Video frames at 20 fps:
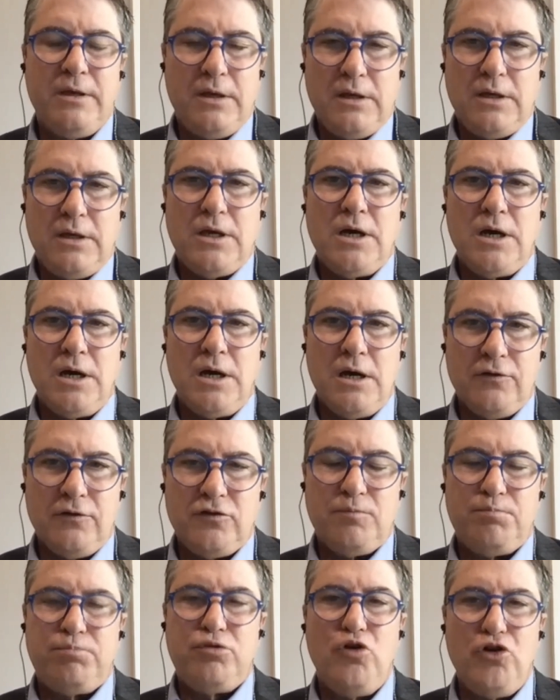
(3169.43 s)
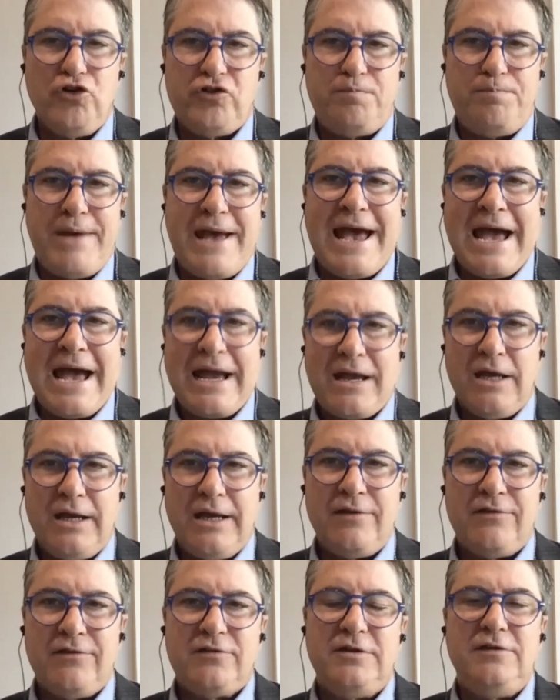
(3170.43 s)
to push back
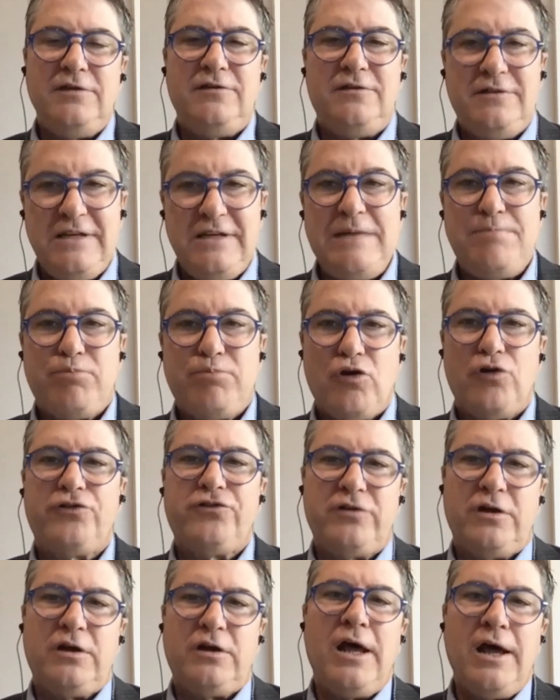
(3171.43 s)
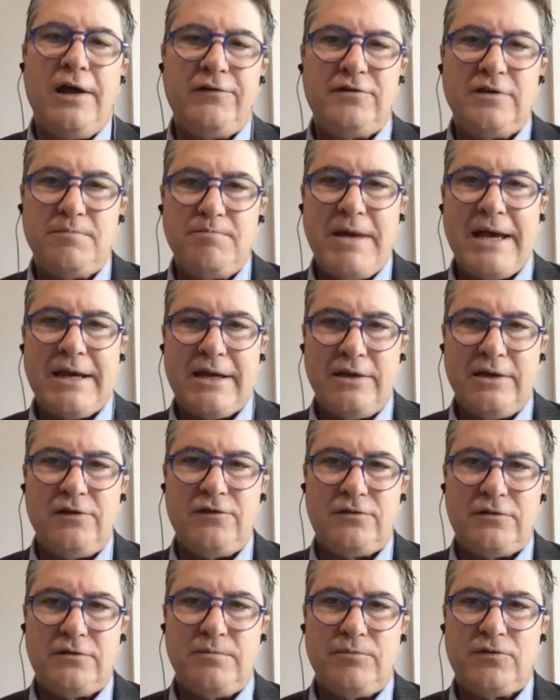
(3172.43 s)
against these depersonalizing
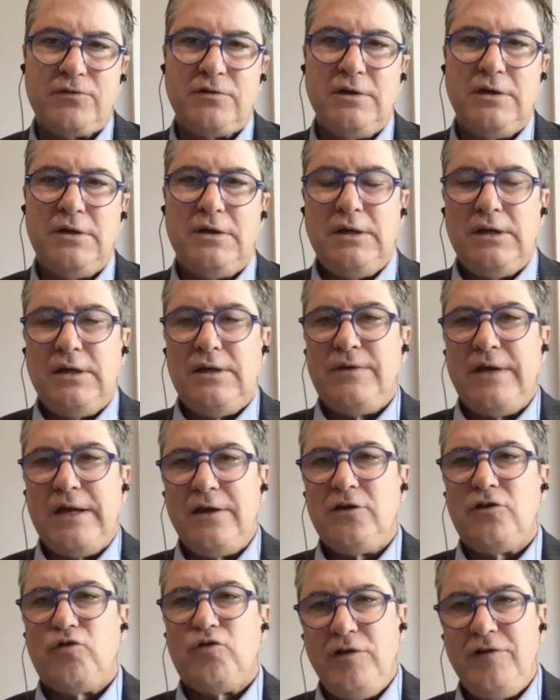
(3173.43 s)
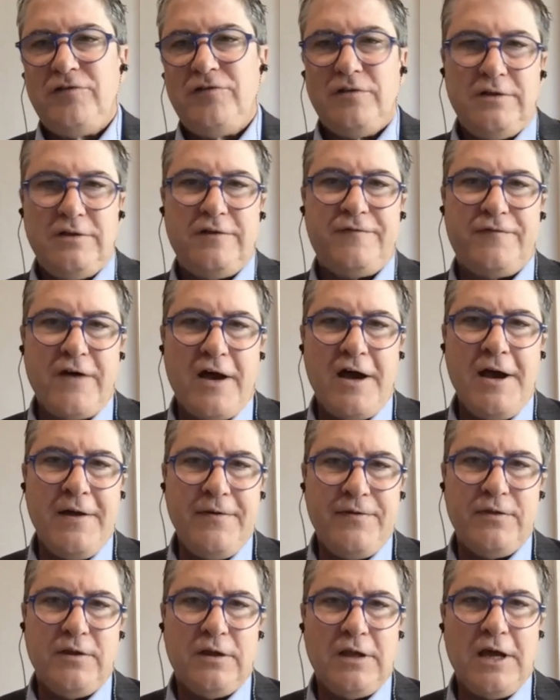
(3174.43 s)
mechanisms that increasingly
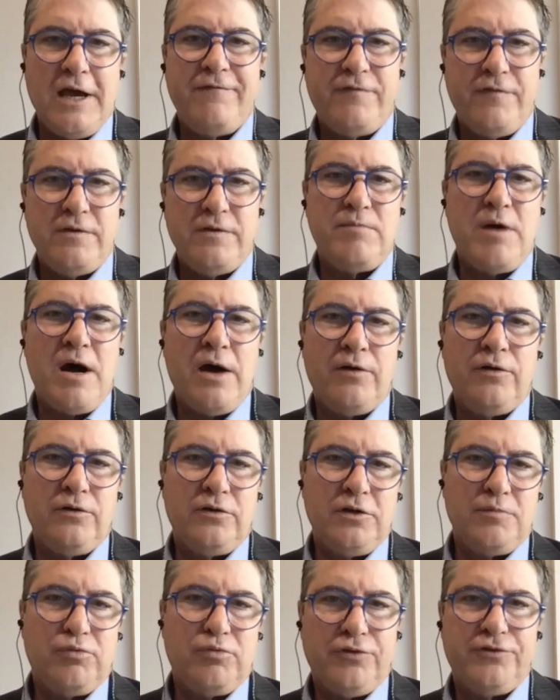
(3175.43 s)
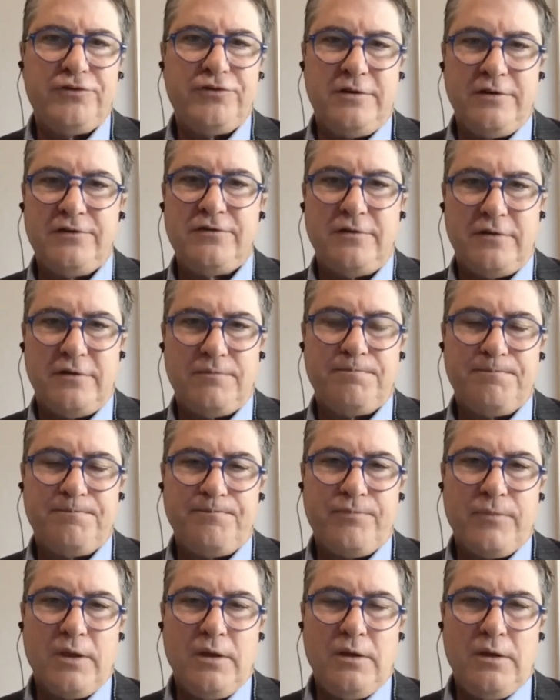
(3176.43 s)
define the life of a modern liberal citizen,
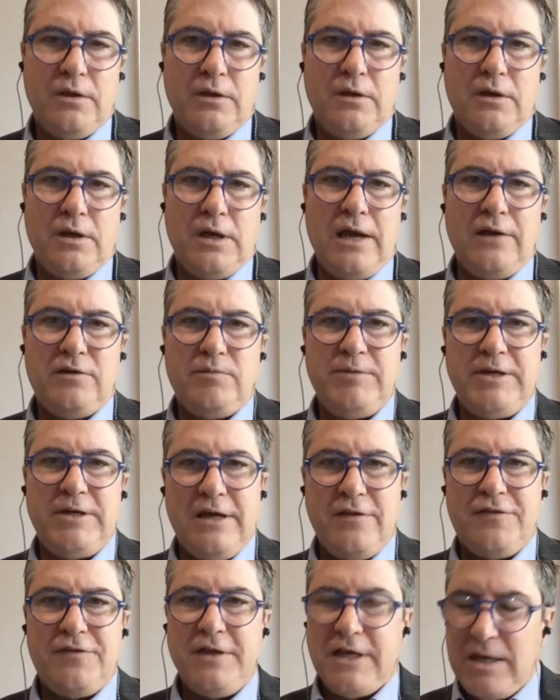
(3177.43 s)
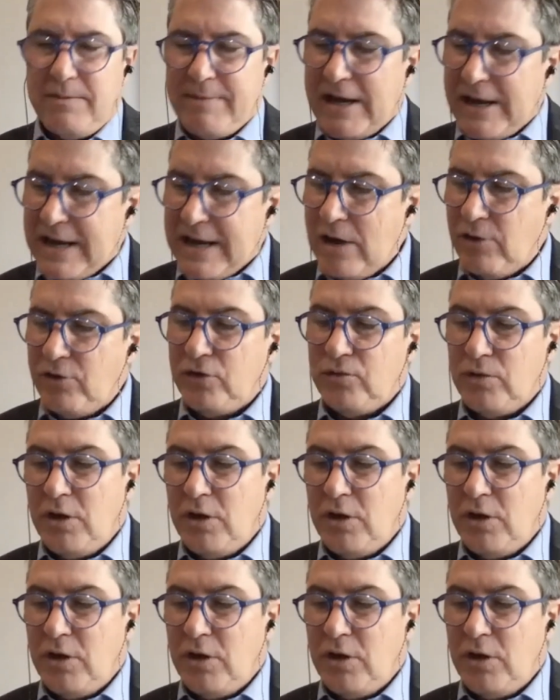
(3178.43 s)
and to begin thinking about how to,